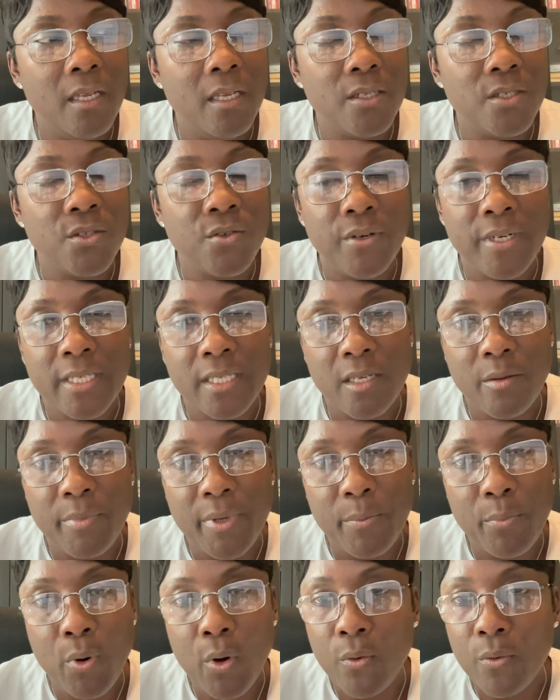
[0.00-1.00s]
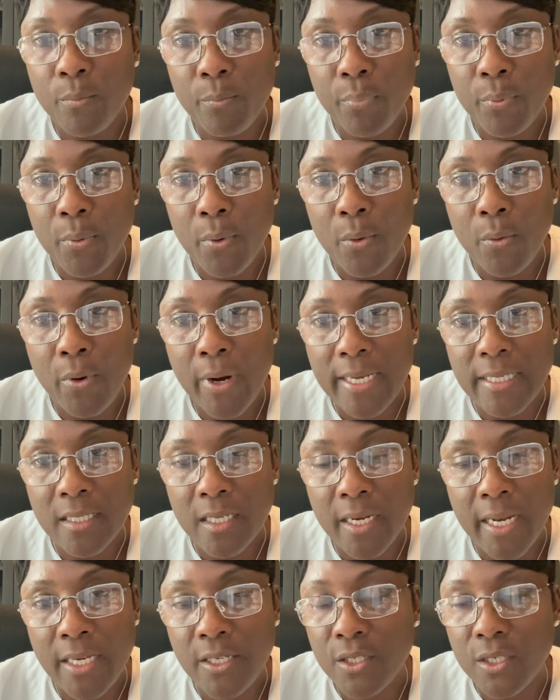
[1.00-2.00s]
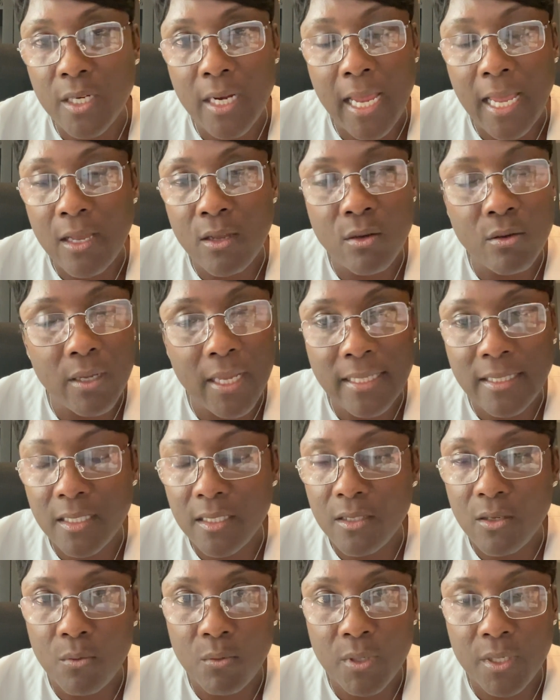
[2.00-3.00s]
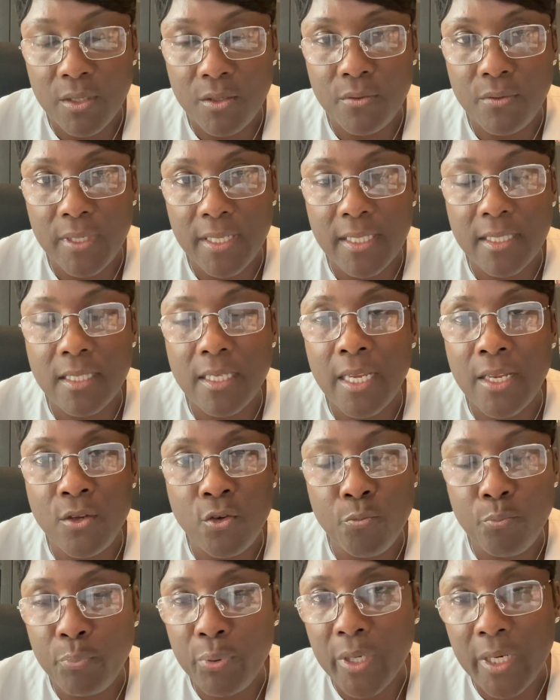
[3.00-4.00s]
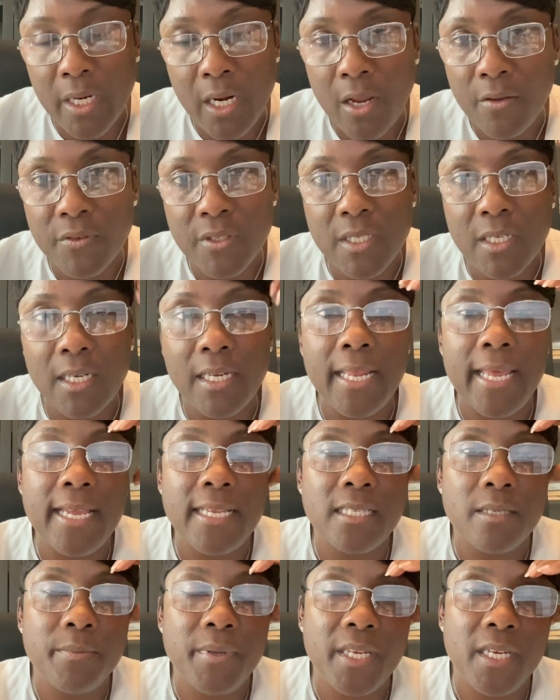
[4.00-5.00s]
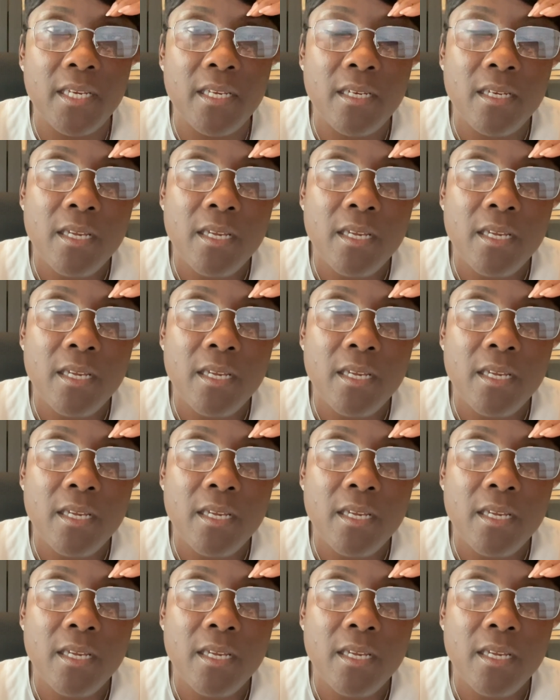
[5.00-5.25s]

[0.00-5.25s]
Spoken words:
Stress can be procrastination. I just don't want to do this, and you put it off to the last minute,